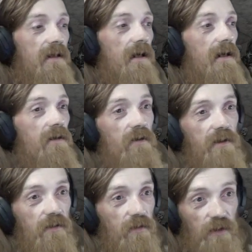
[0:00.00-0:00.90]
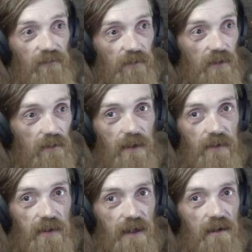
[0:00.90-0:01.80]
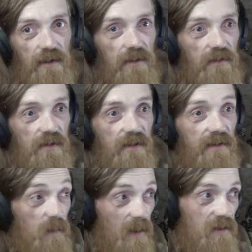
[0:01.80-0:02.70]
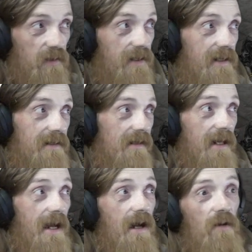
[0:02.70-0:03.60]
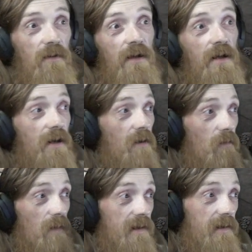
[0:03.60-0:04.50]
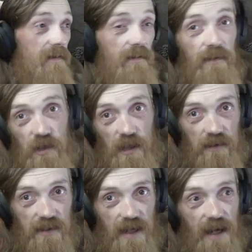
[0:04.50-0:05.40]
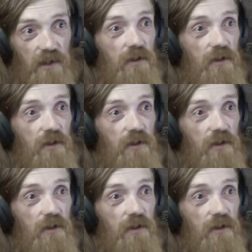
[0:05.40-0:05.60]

And you can just shuffle it around your characters, especially easily now with the shared stash.